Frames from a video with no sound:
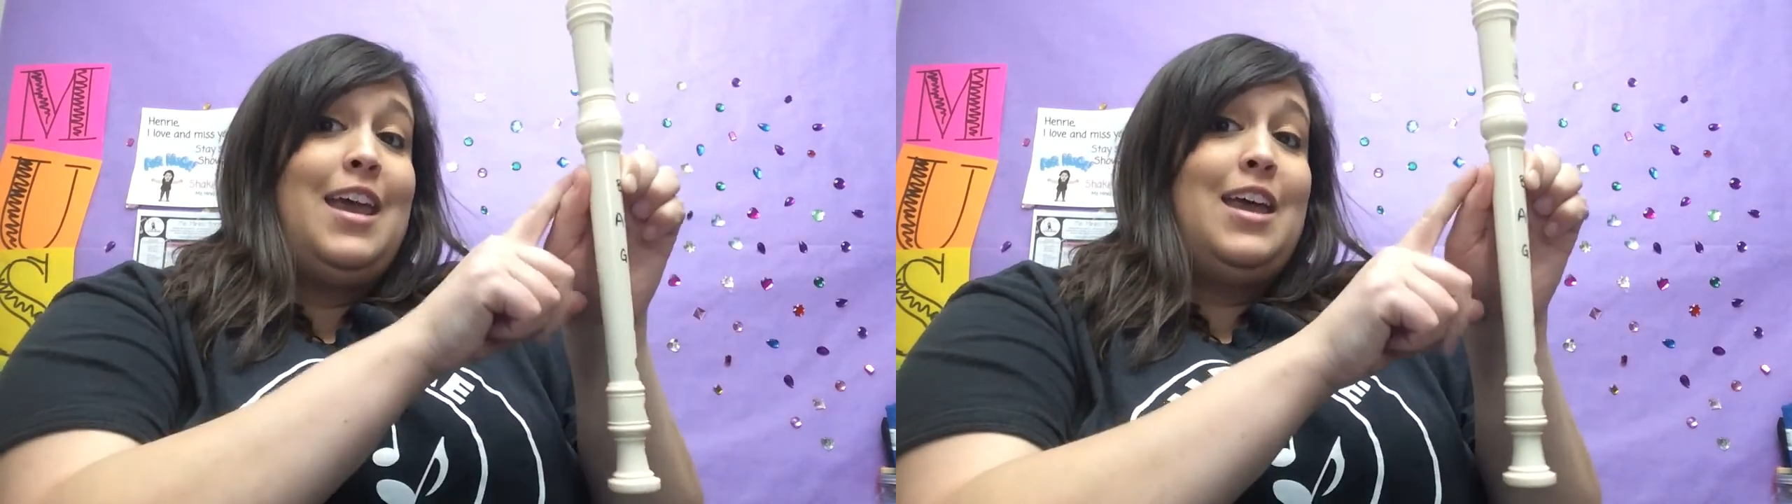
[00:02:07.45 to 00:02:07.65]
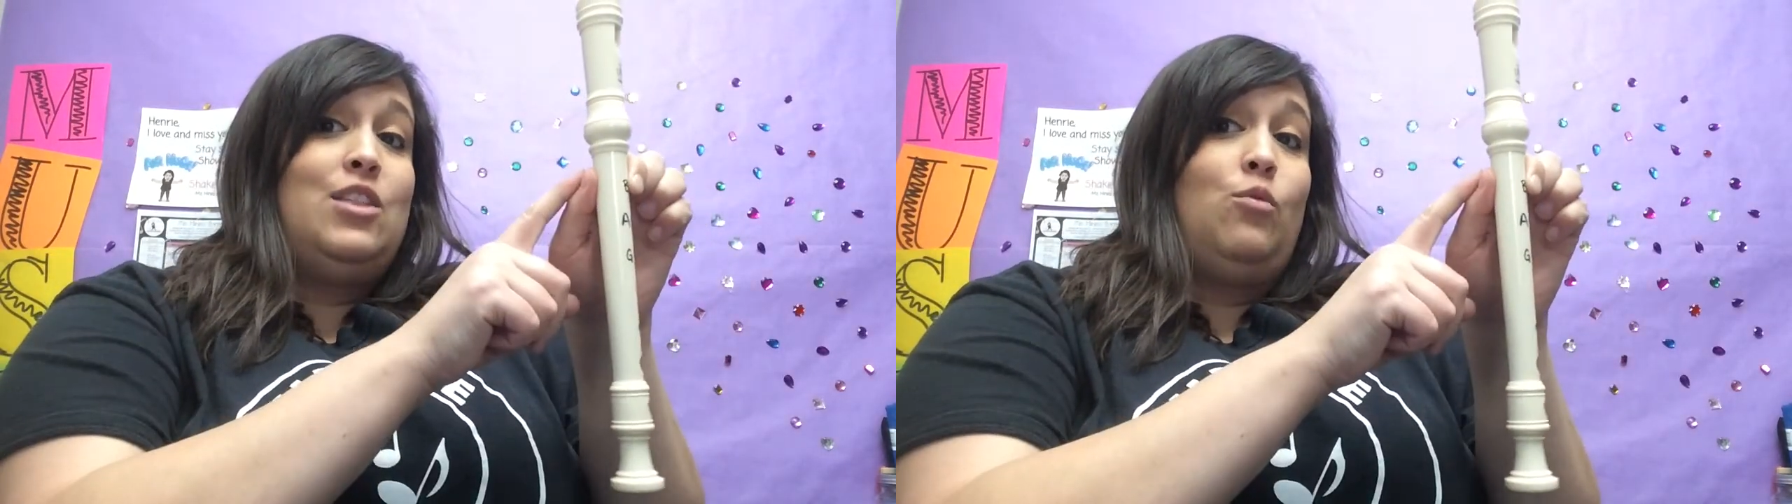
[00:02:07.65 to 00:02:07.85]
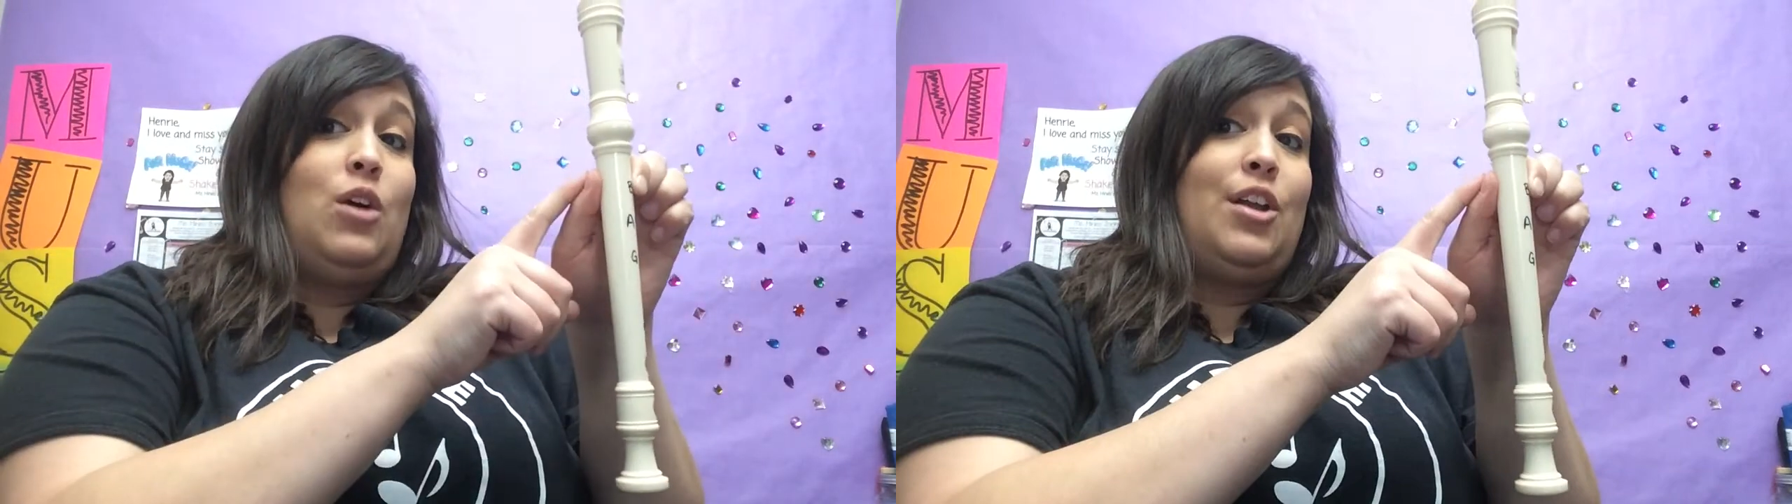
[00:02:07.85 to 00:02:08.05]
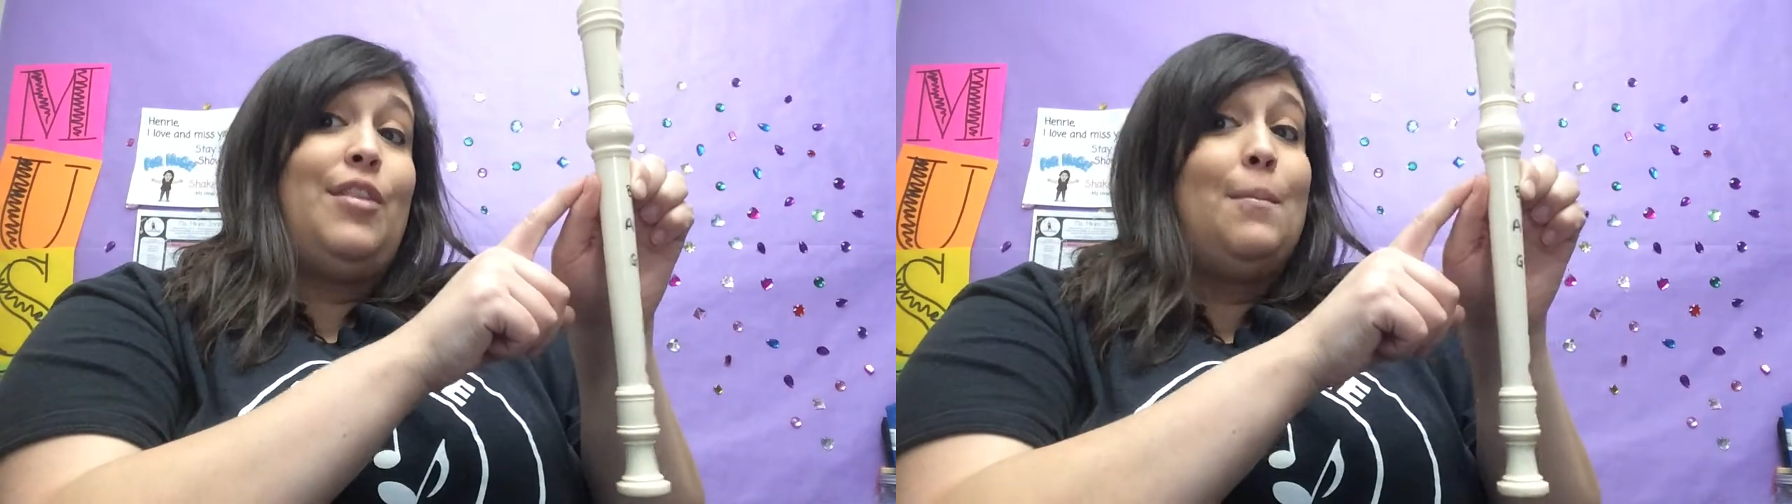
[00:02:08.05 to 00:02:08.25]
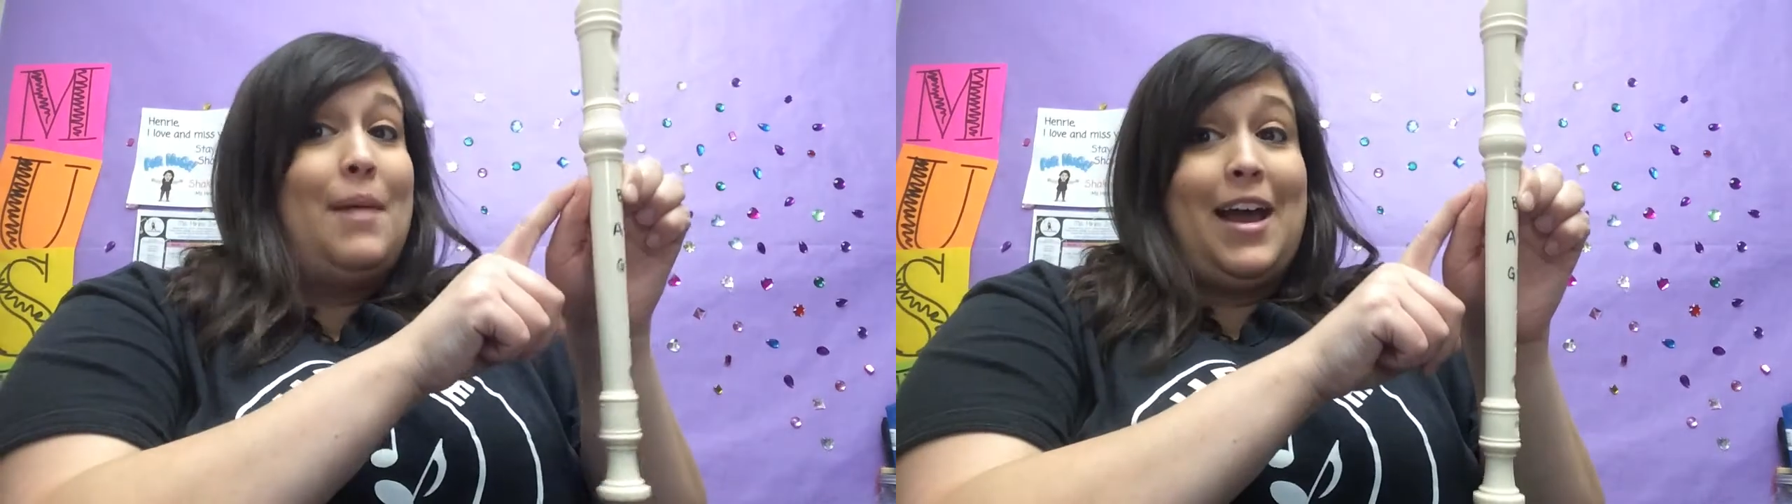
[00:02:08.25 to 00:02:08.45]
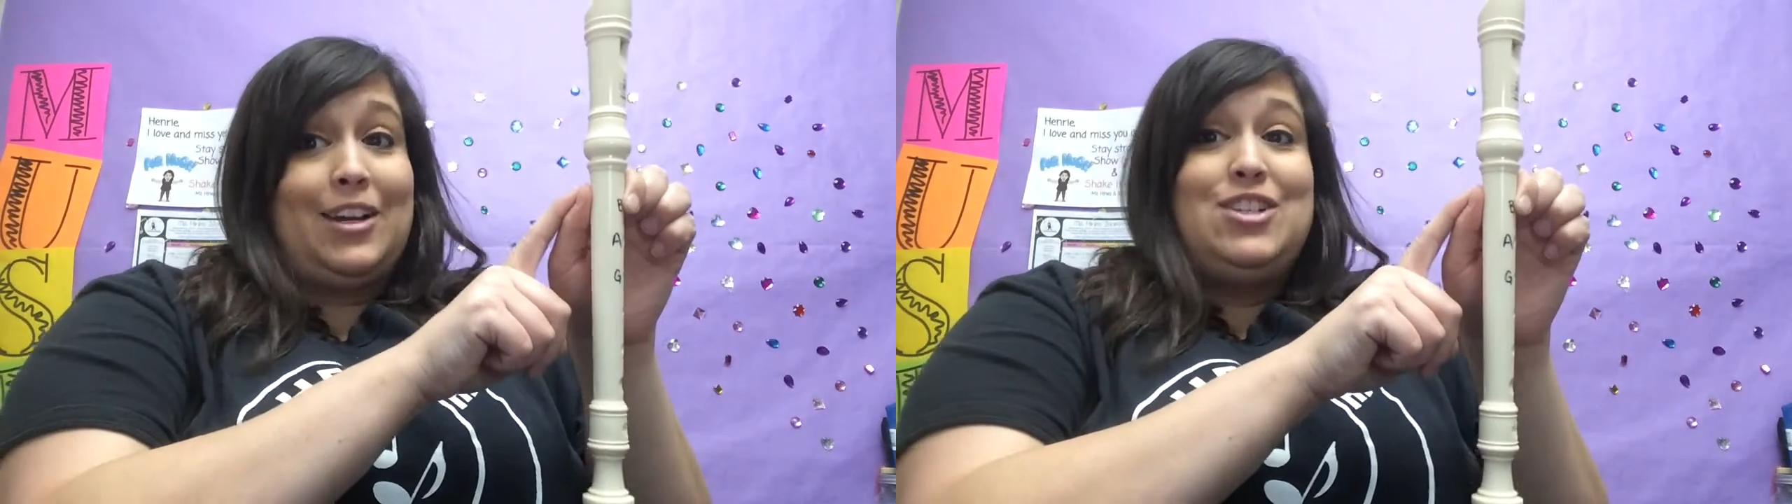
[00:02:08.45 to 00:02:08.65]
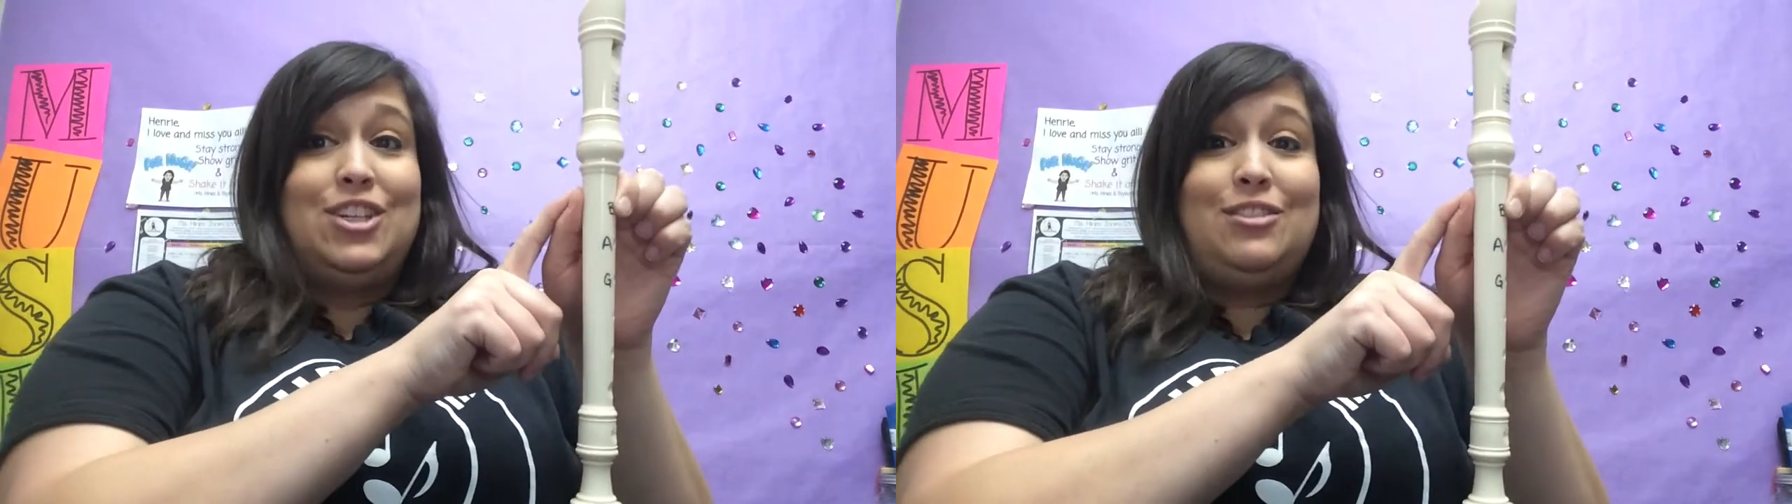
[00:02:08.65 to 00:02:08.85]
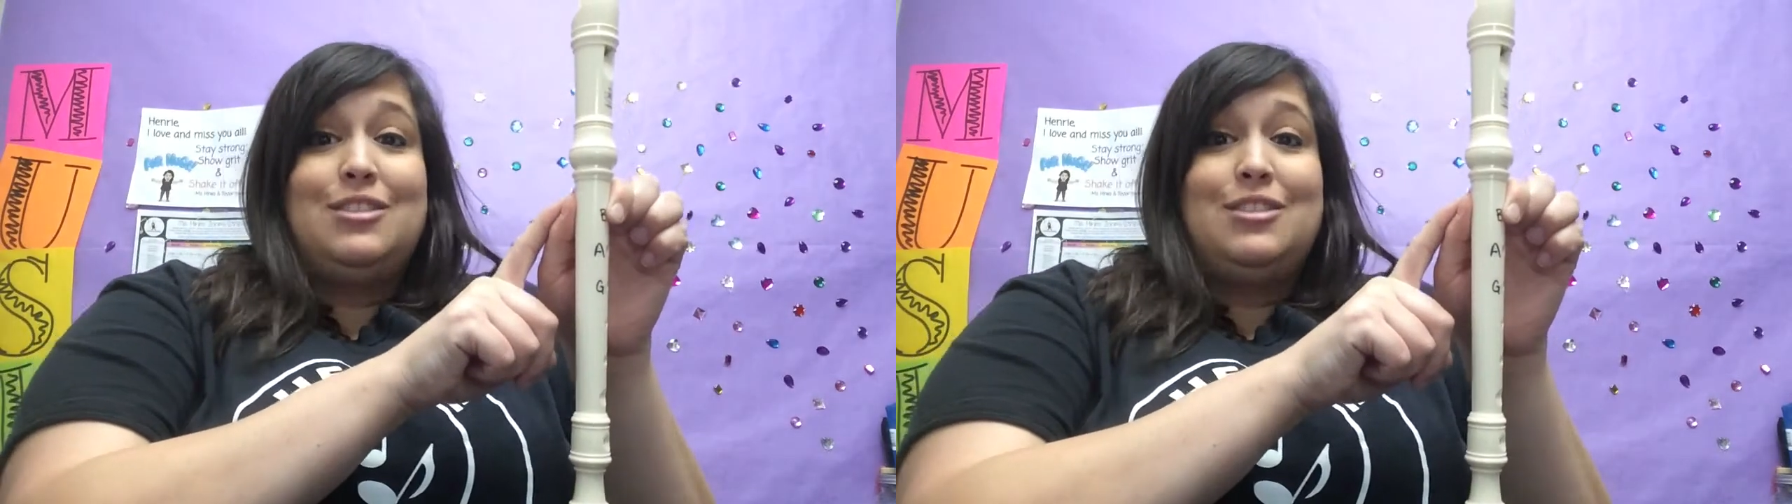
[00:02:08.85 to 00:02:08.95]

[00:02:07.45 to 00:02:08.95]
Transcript: and the one on the back too.